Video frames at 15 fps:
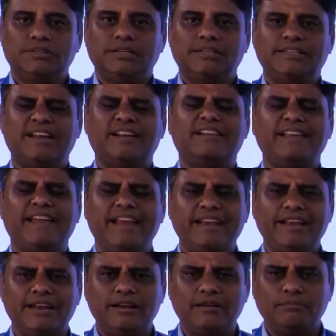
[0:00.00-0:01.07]
there are
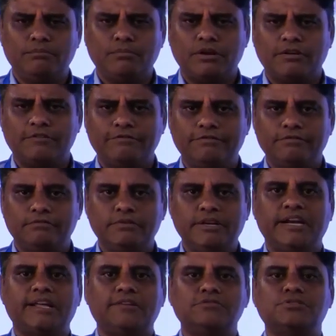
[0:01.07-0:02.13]
n number of
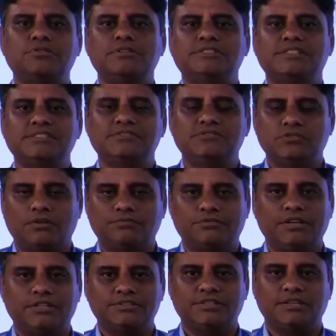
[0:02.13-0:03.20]
data visualization
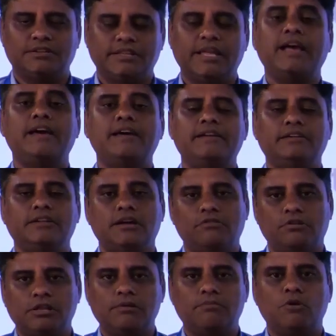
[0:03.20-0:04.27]
softwares are there in
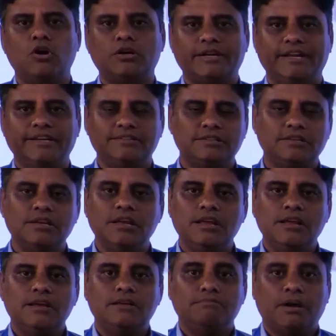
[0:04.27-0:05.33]
the market,
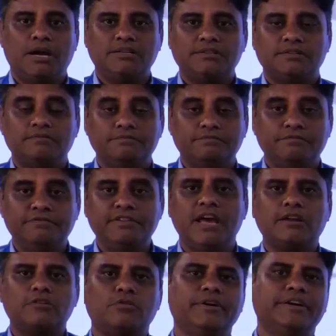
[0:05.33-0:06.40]
but we
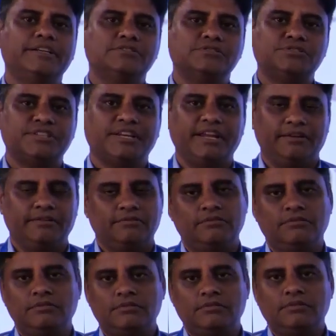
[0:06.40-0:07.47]
are going to see
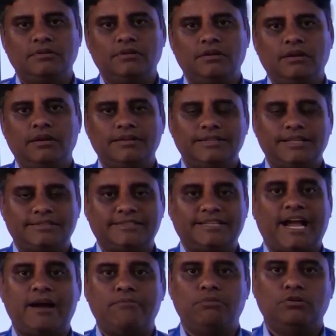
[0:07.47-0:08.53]
the
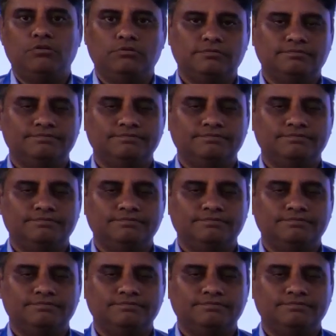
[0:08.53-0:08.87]
Tableau.